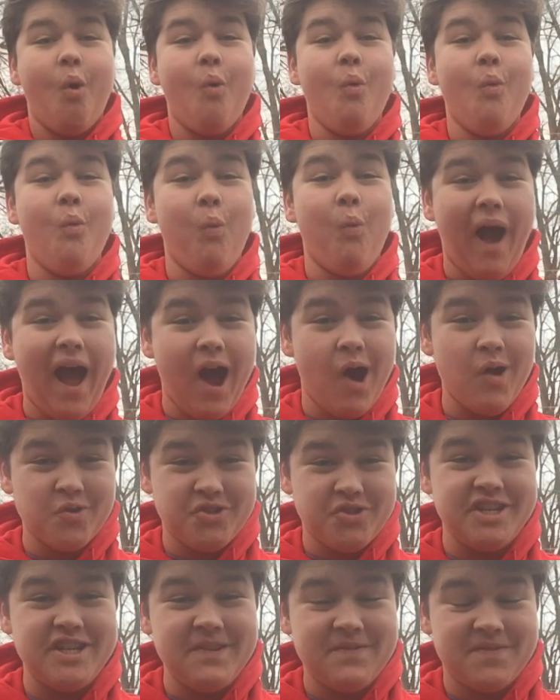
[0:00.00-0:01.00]
Wow,
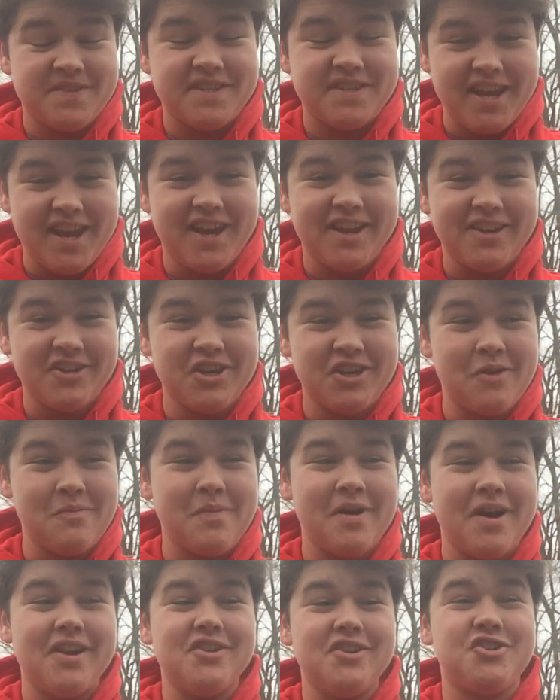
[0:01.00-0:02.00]
Chiefs
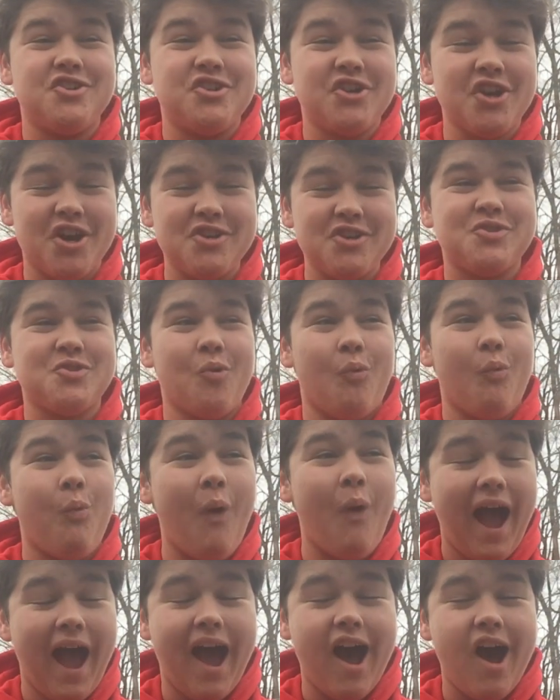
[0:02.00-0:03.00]
Kingdom, just
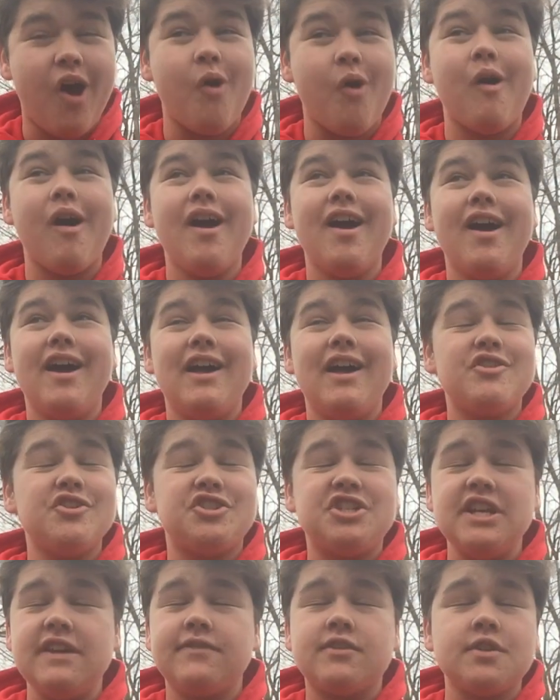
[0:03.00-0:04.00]
wow. The
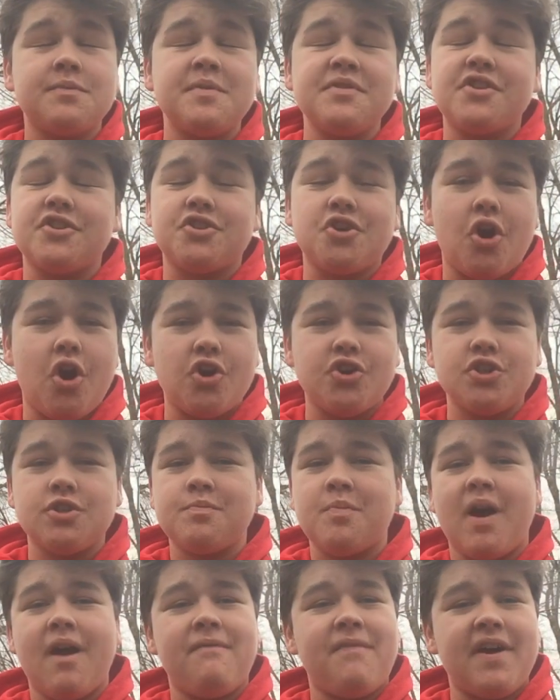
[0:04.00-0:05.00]
Chiefs just beat the Chargers
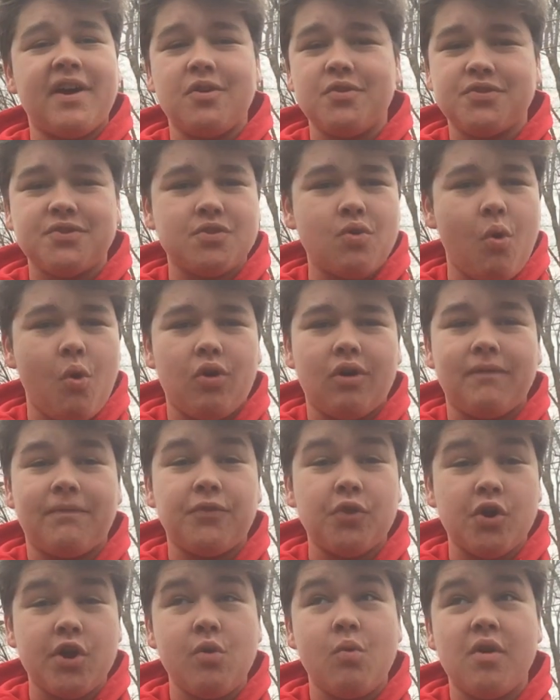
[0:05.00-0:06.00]
by a final score of
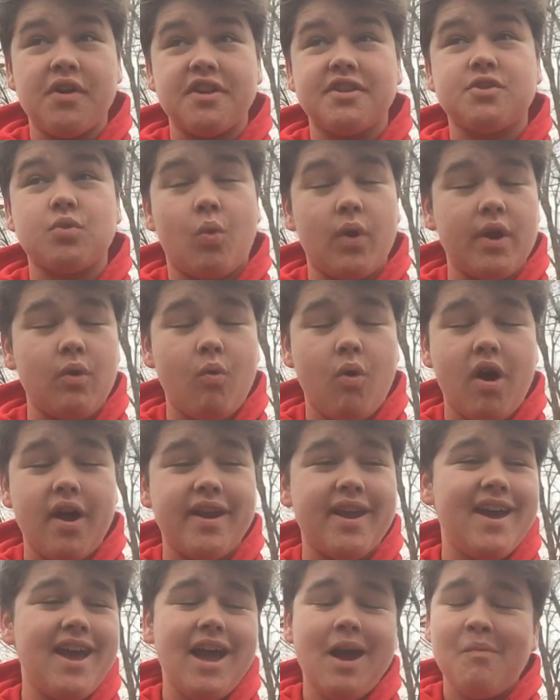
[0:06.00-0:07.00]

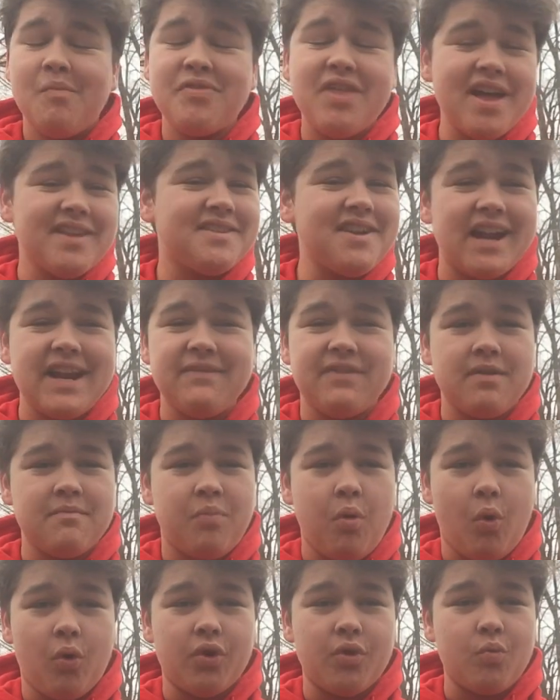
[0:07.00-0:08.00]
31-21, but that's not even
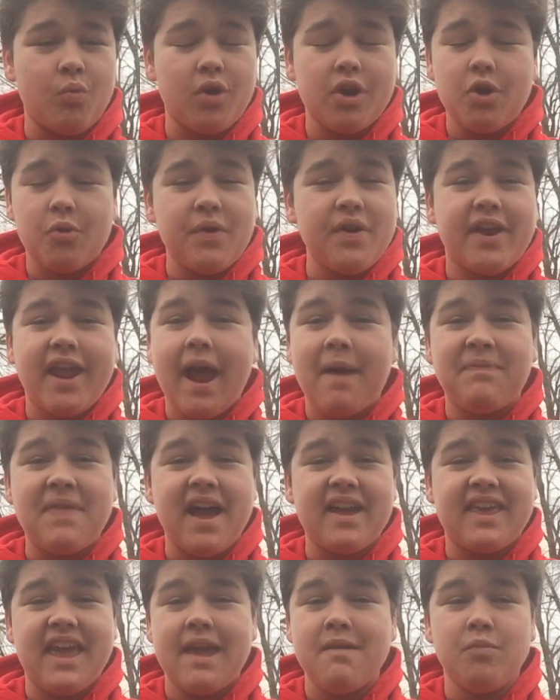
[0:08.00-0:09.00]
important. We're going to recap
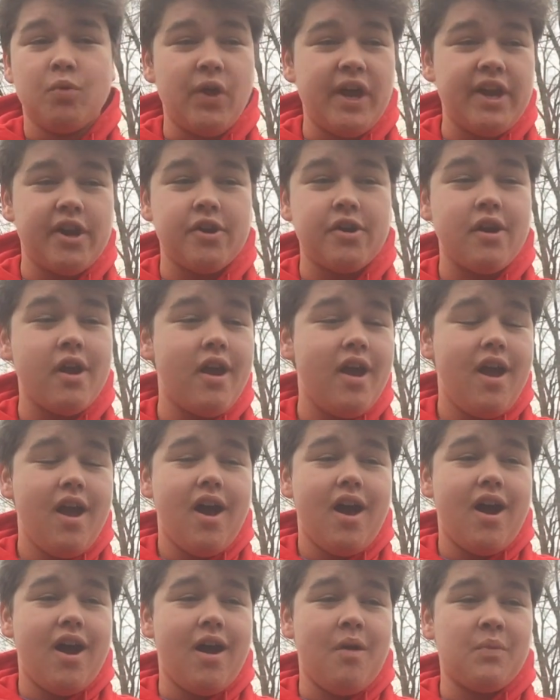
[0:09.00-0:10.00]
that game later.
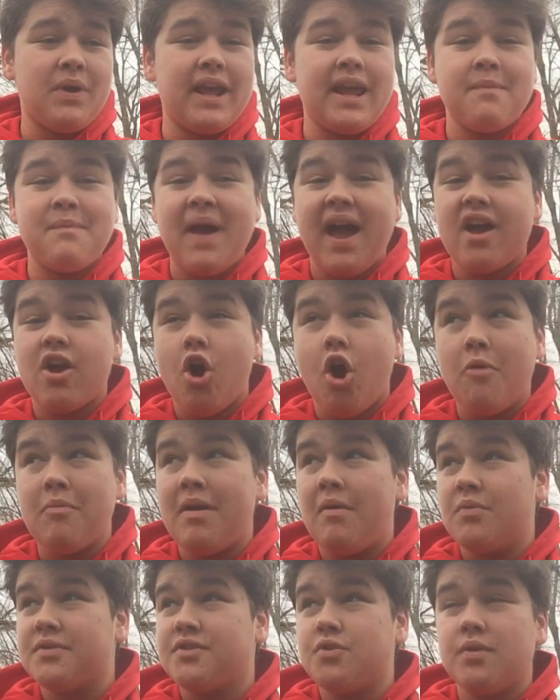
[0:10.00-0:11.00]
When I get back home, I
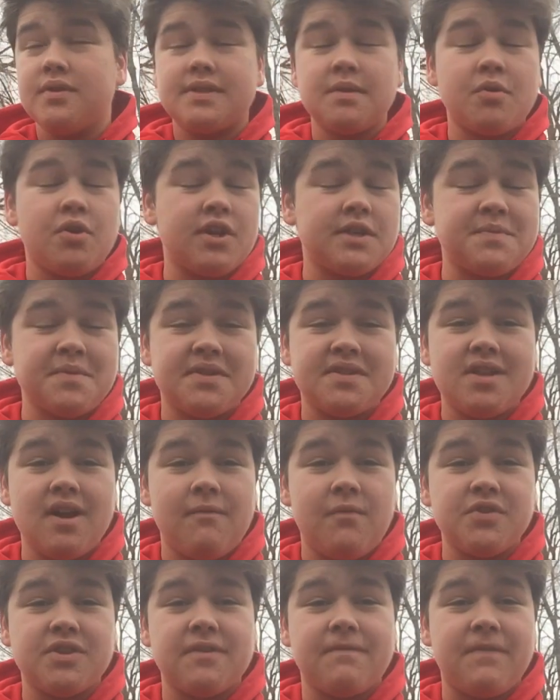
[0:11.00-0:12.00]
was doing some Christmas
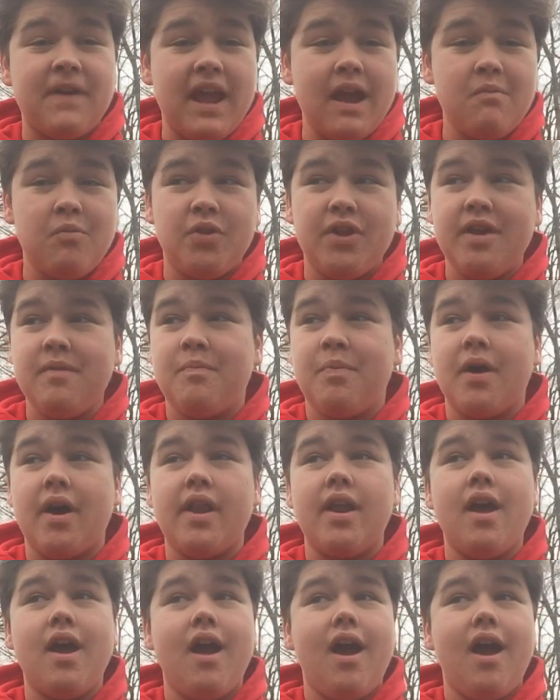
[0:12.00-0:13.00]
stuff with the family,
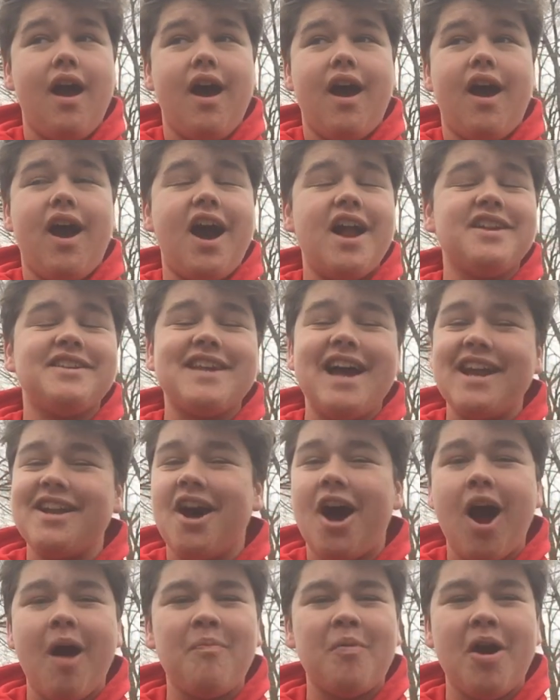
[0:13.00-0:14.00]
but I just had to
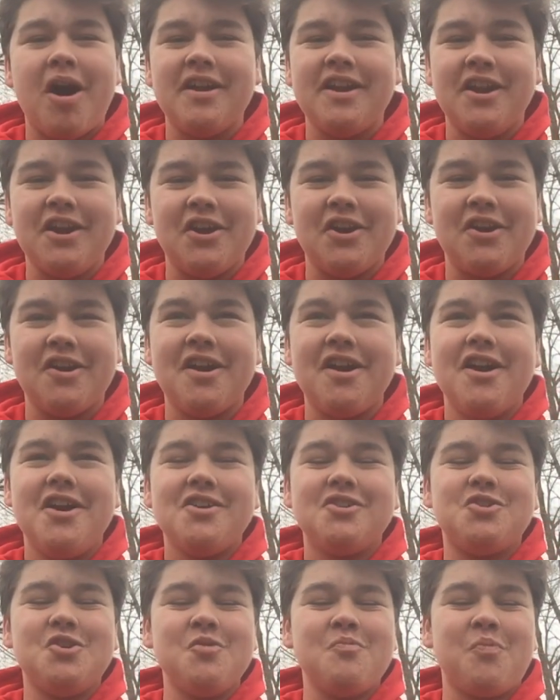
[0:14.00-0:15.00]
hop on here
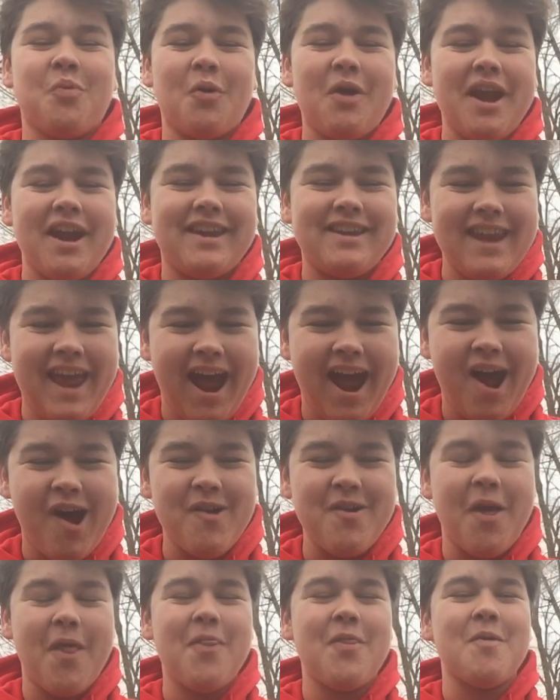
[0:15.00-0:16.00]
to break
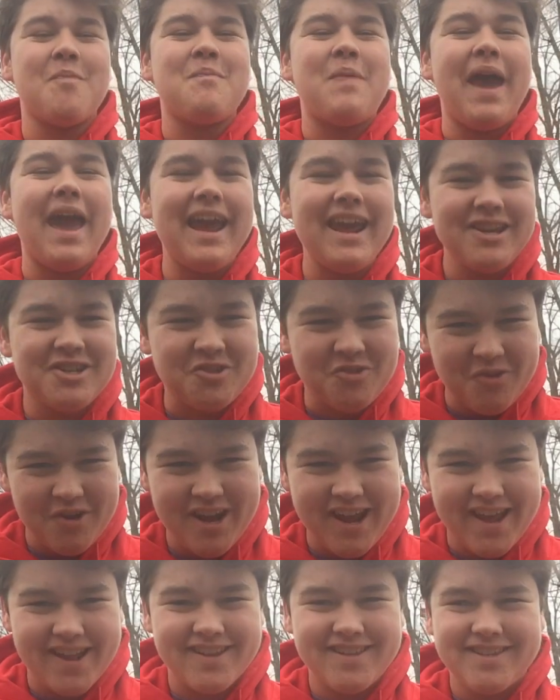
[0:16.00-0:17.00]
down the
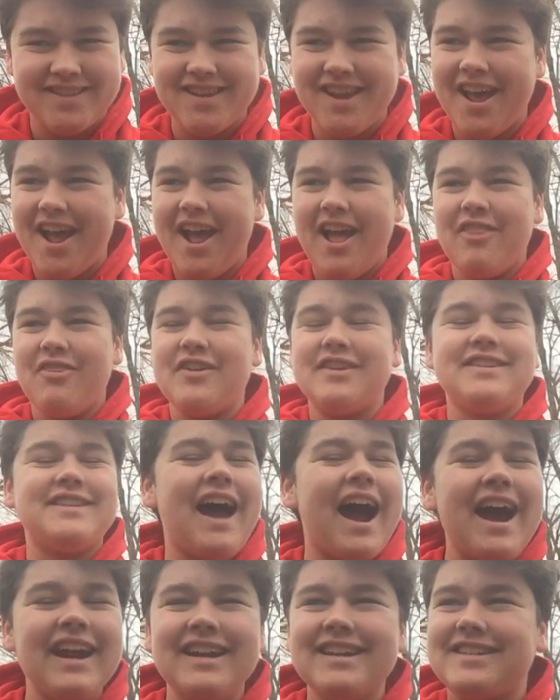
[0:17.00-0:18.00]
Patriots. The
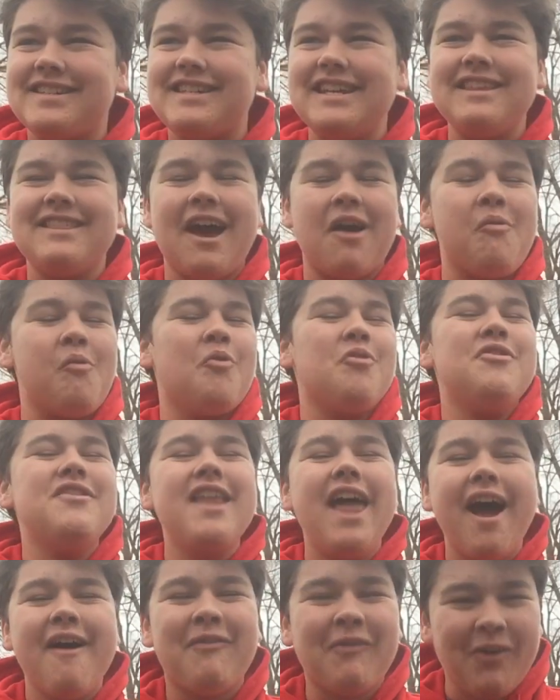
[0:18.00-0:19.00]
dynasty that will
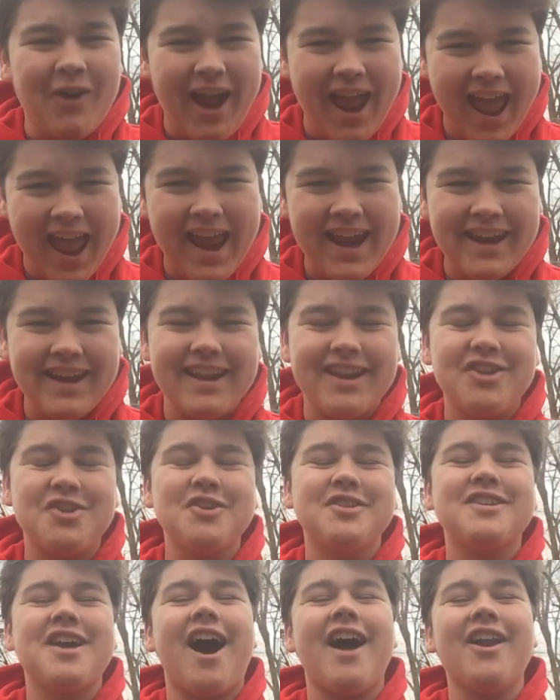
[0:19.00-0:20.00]
never end
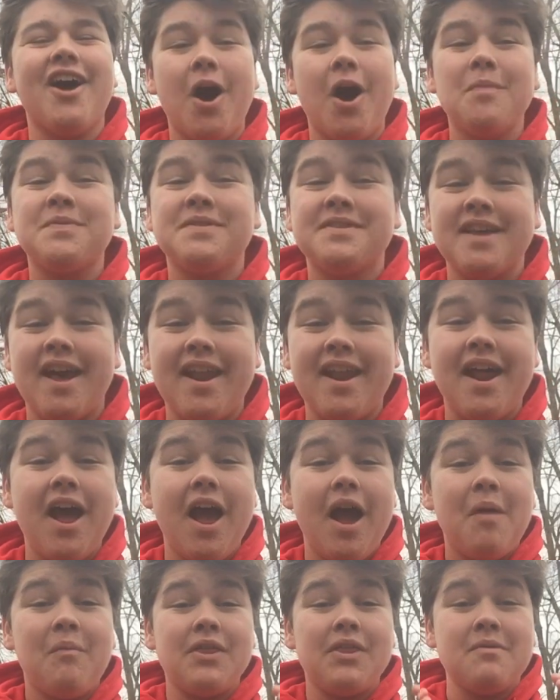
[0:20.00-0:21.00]
just got upset
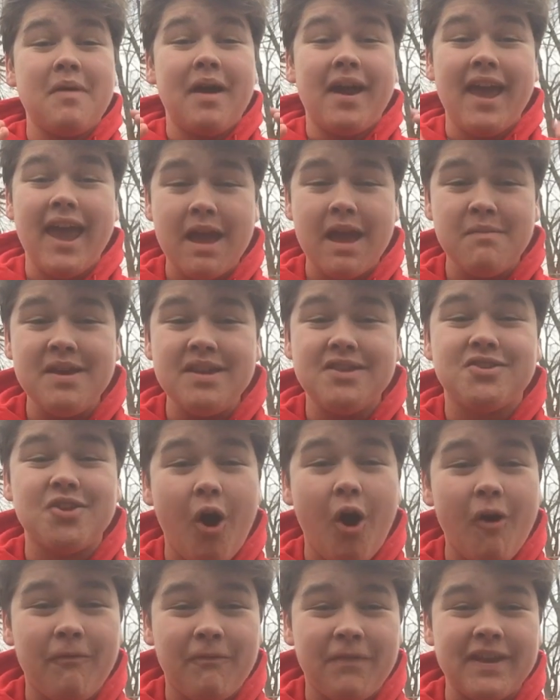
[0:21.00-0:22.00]
by the Miami
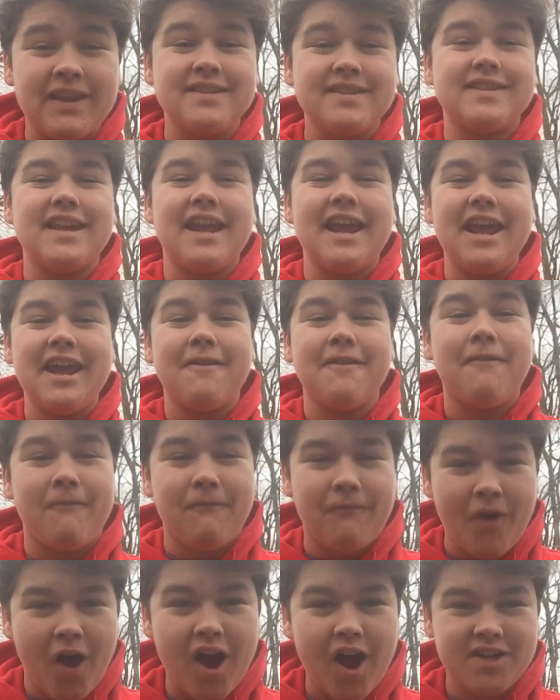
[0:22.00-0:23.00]
Dolphins in
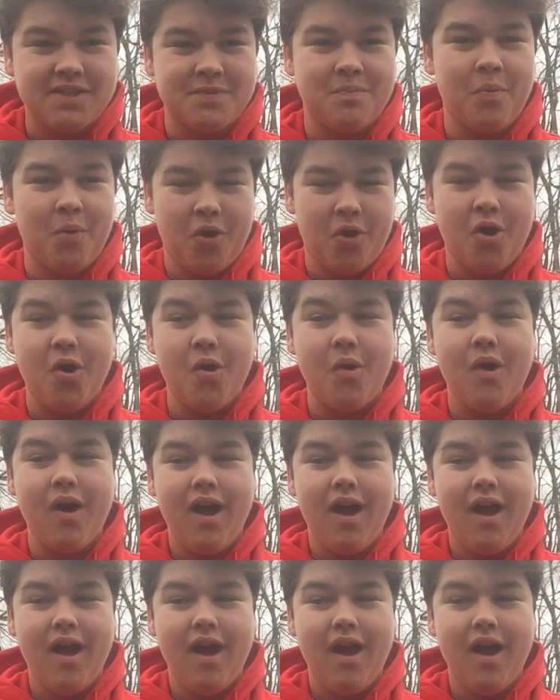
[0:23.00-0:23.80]
Foxborough.